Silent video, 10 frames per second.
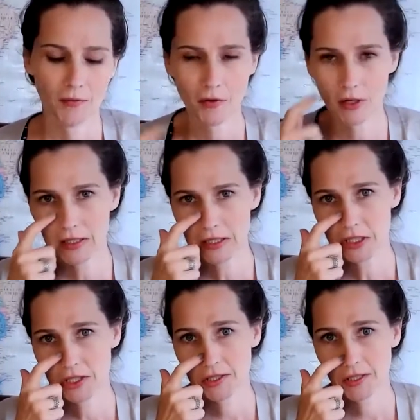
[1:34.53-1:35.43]
for
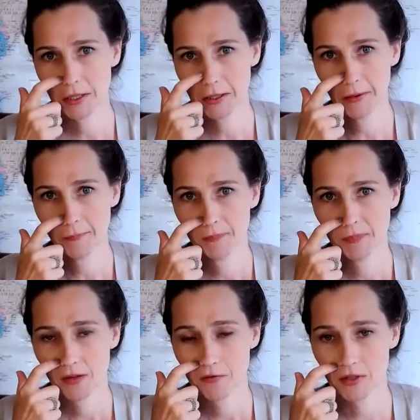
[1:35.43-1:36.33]
each
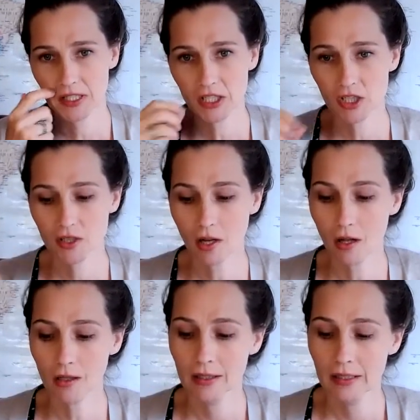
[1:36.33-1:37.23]

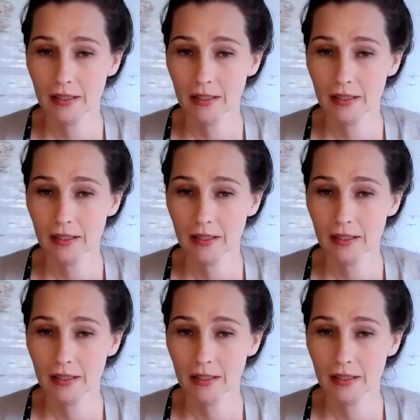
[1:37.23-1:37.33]
doll.